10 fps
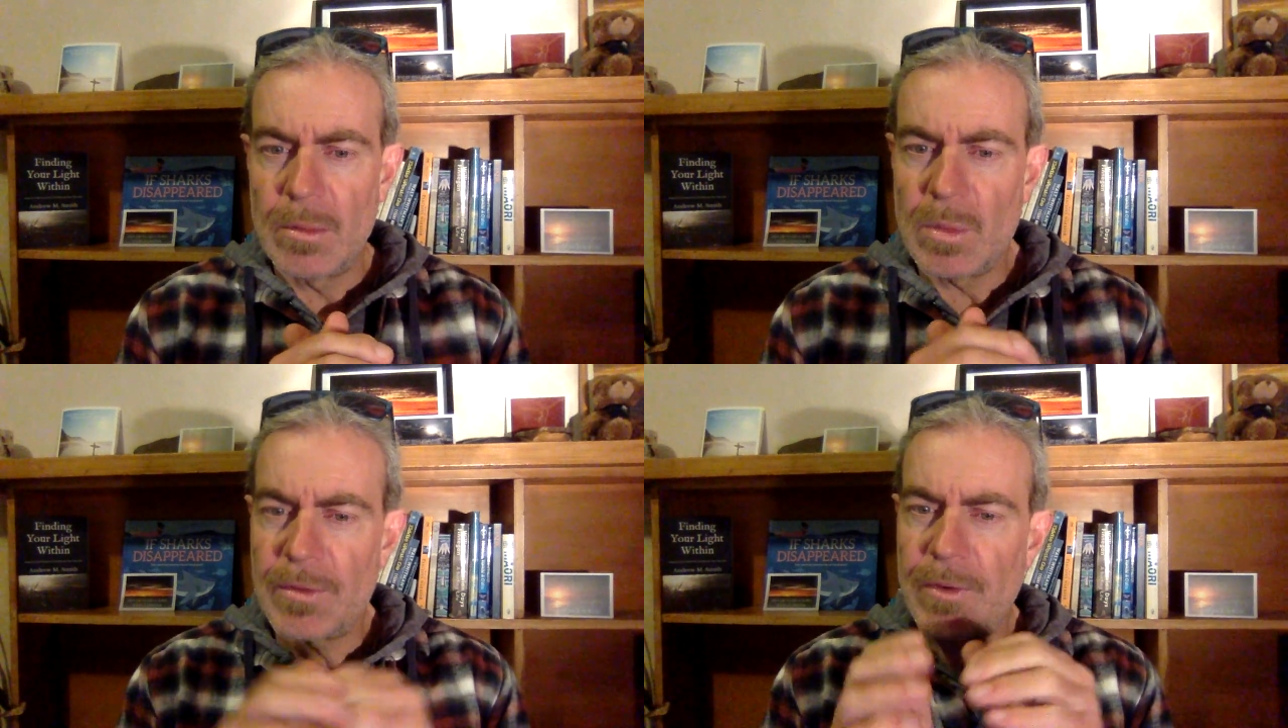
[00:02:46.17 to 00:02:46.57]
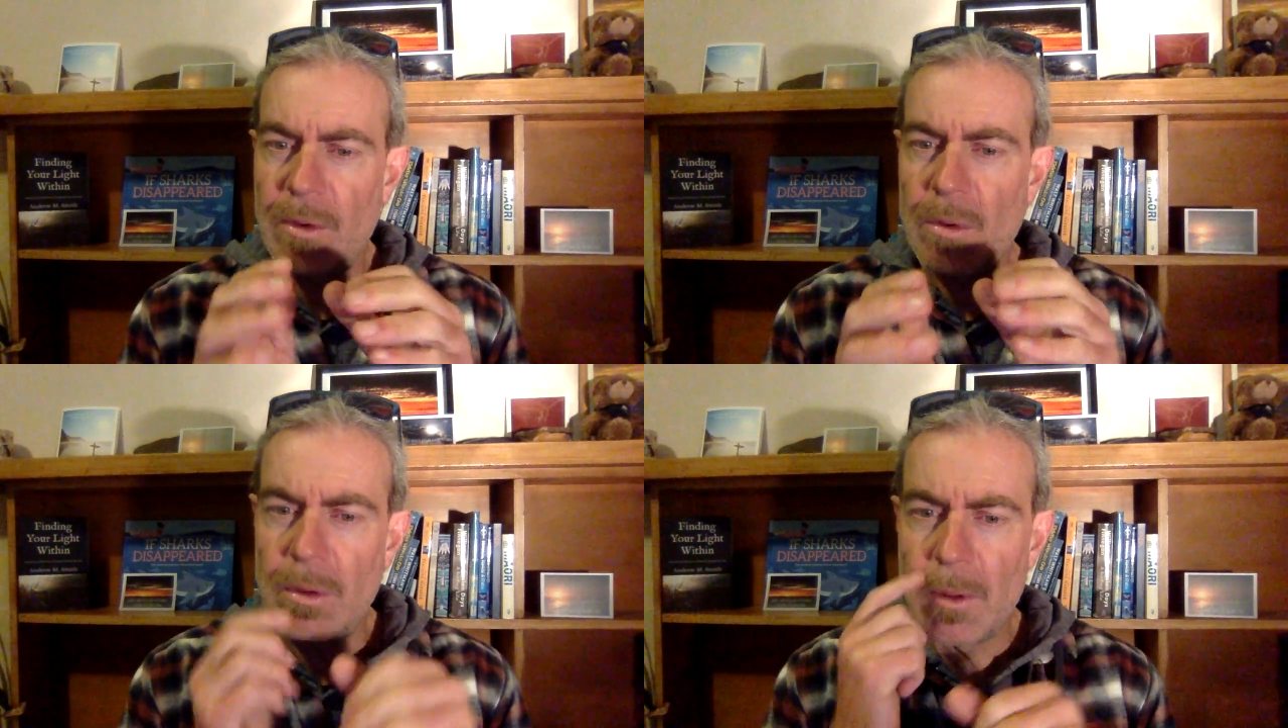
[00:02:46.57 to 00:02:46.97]
We
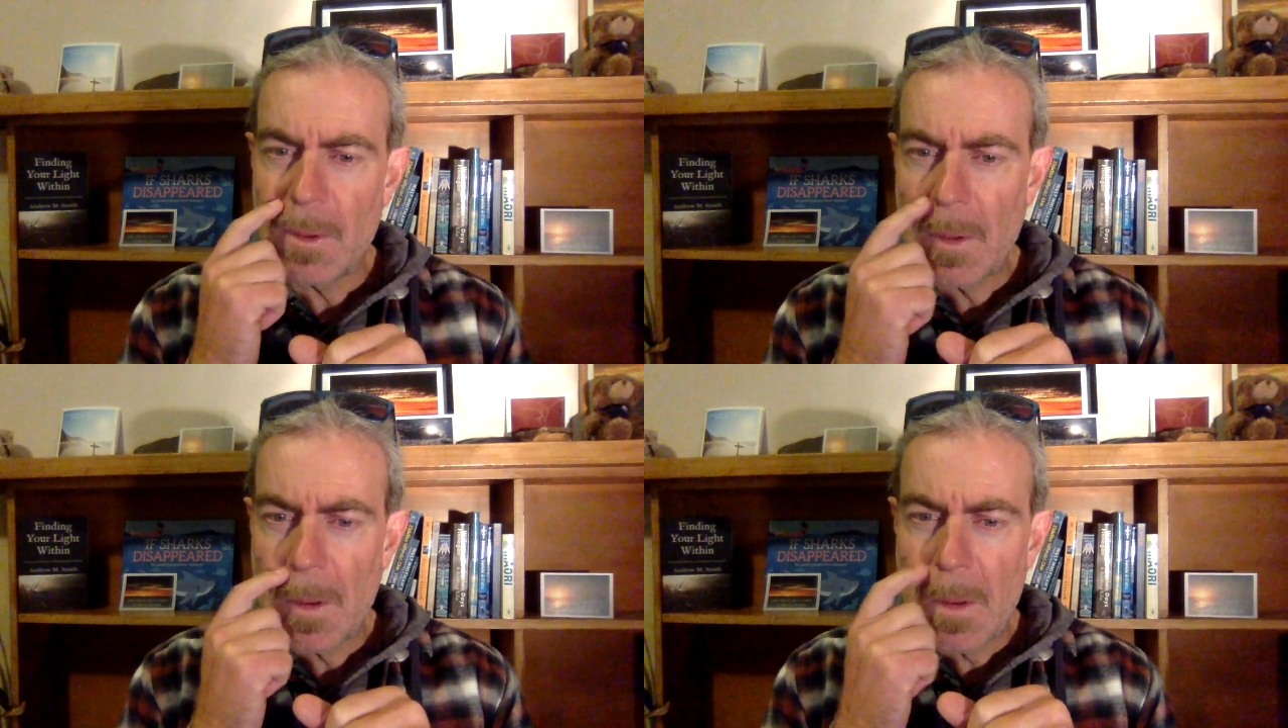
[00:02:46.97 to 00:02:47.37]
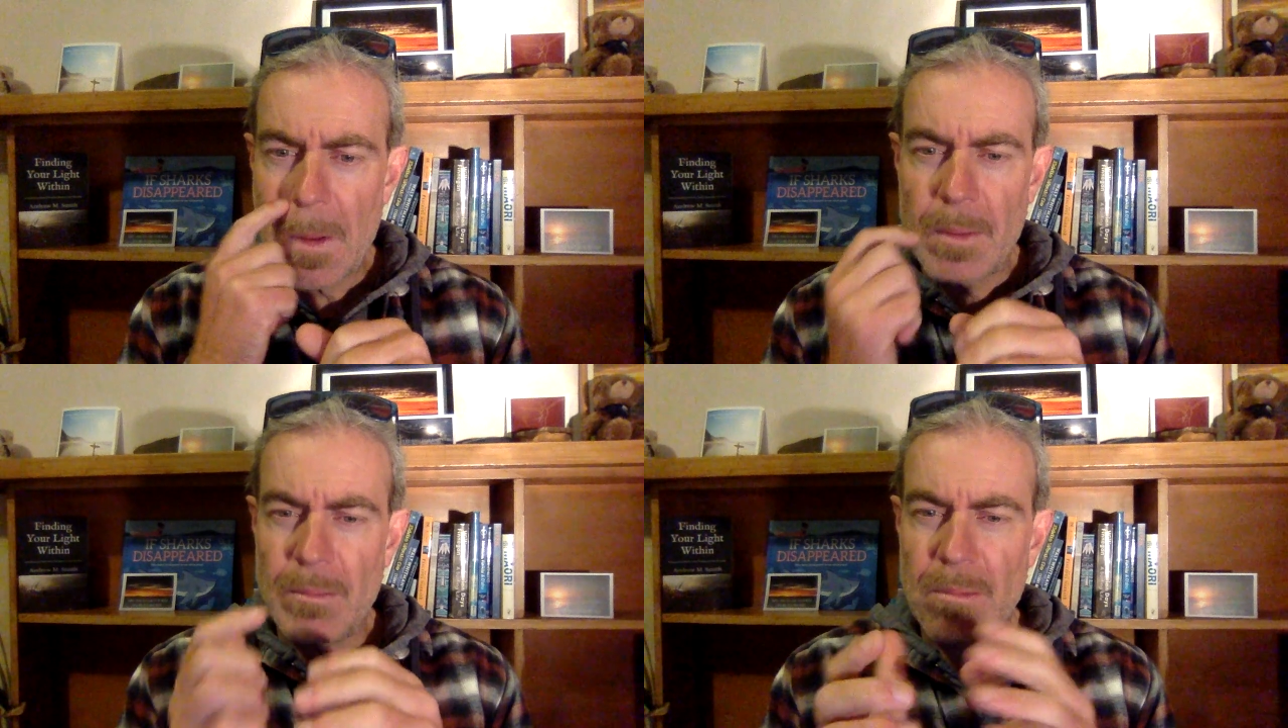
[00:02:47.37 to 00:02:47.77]
feel
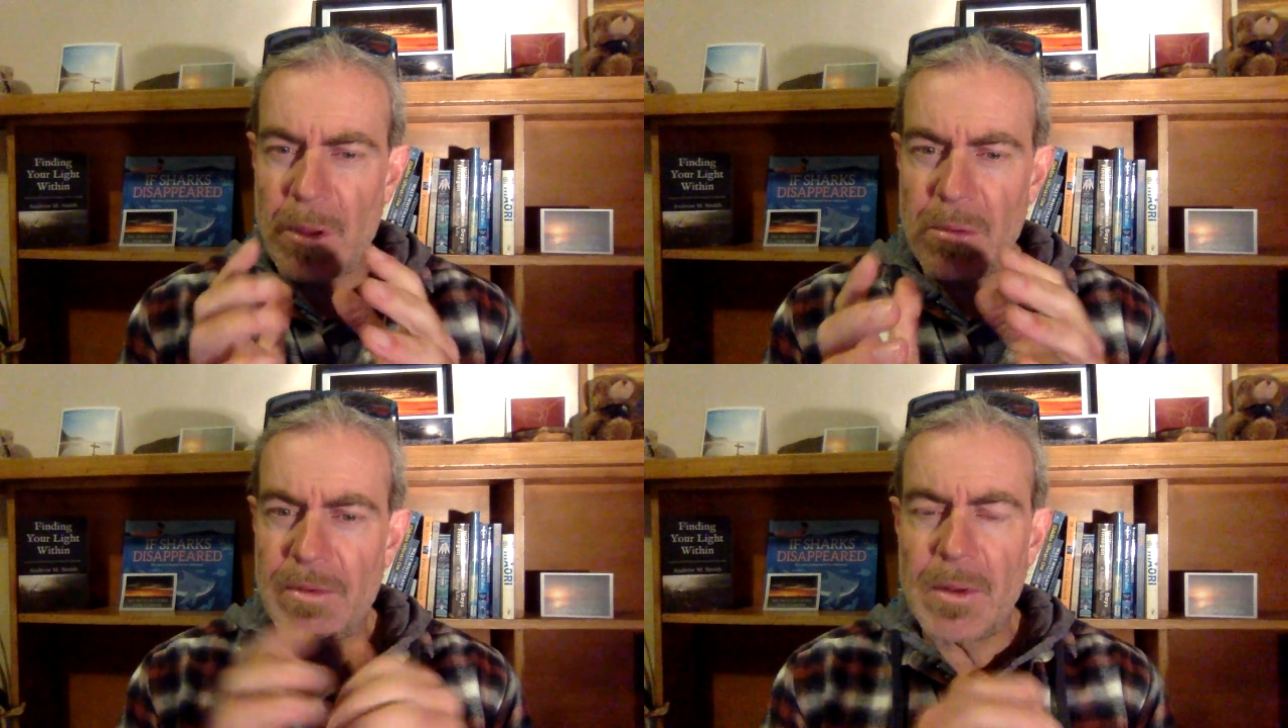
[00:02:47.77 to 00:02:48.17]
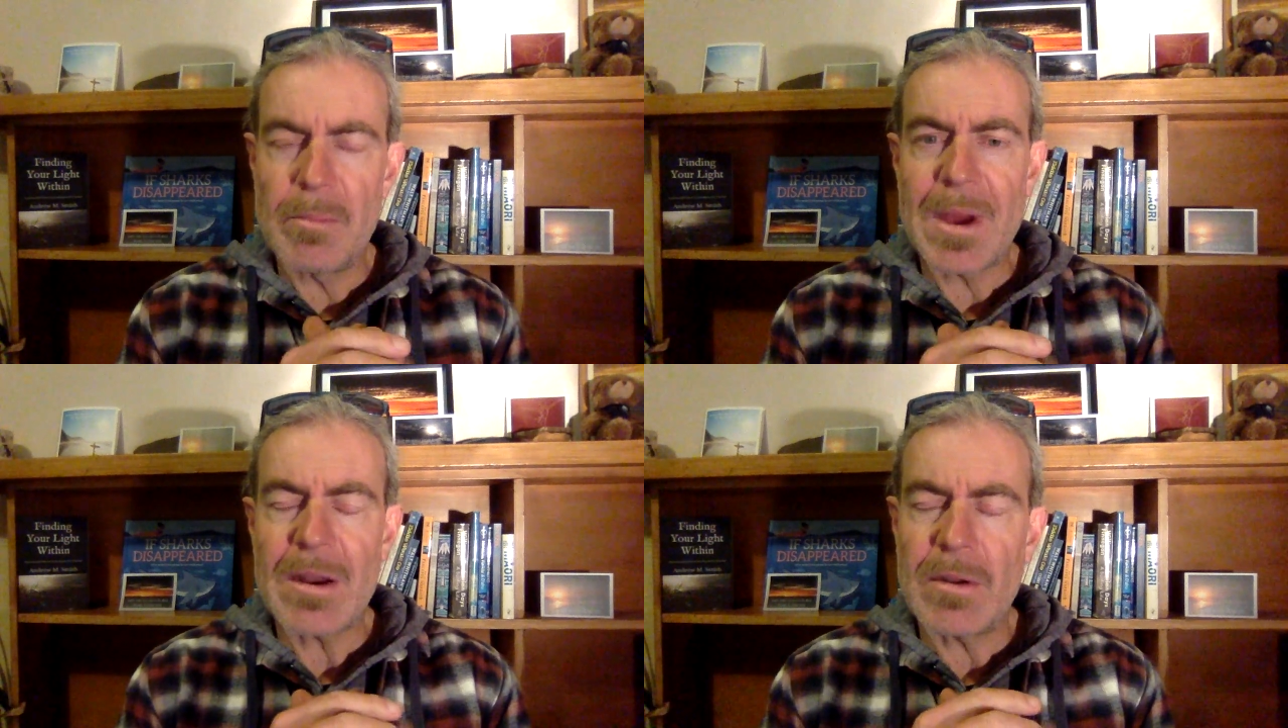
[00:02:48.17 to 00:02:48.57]

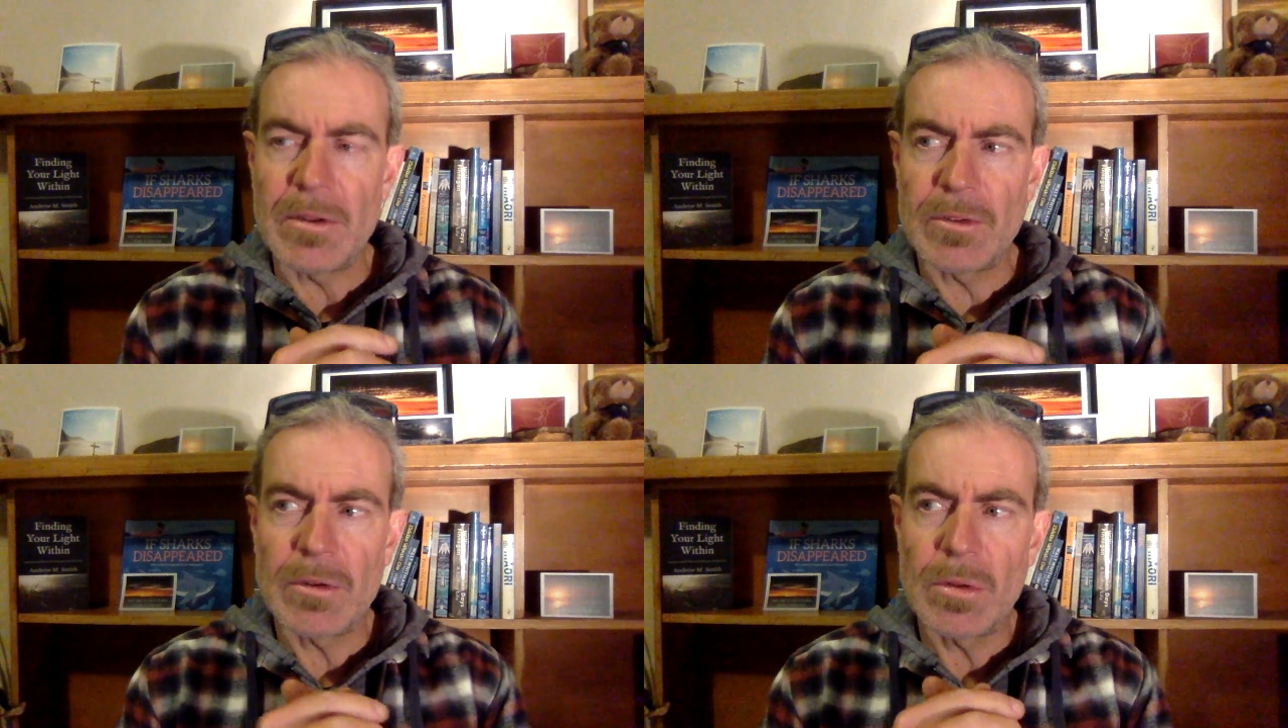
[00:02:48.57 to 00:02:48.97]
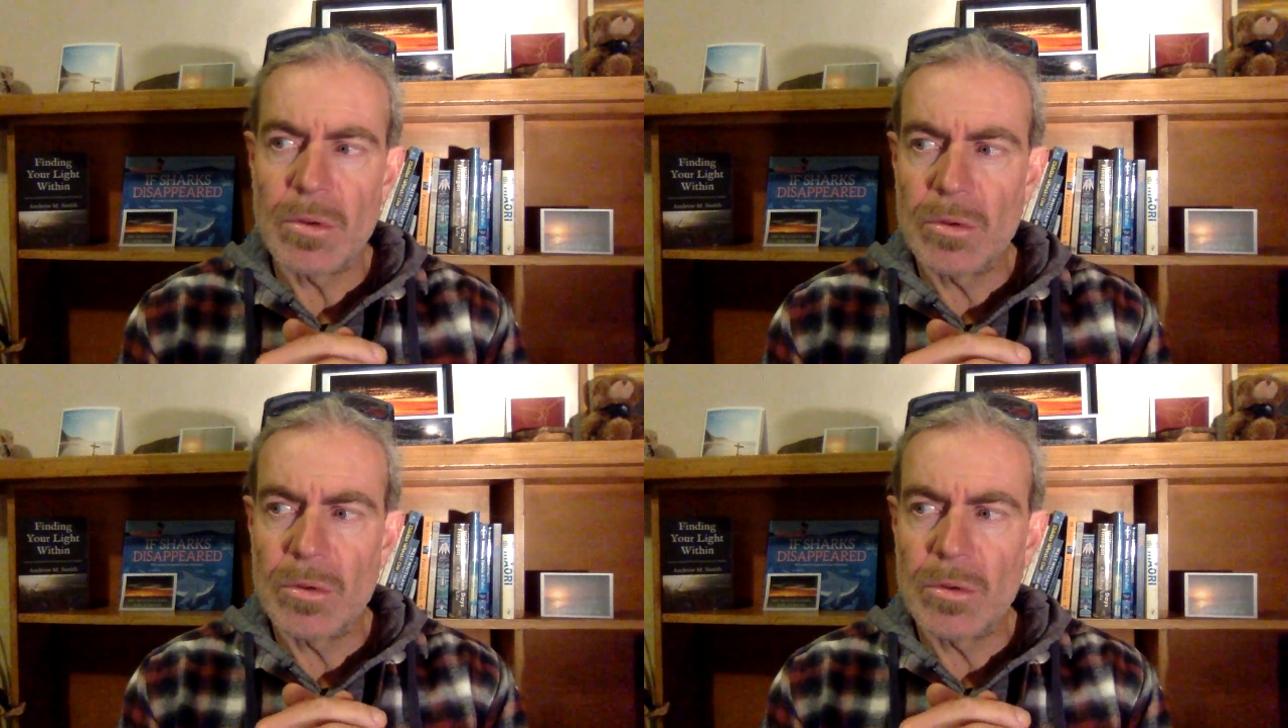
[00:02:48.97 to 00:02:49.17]
embarrassed.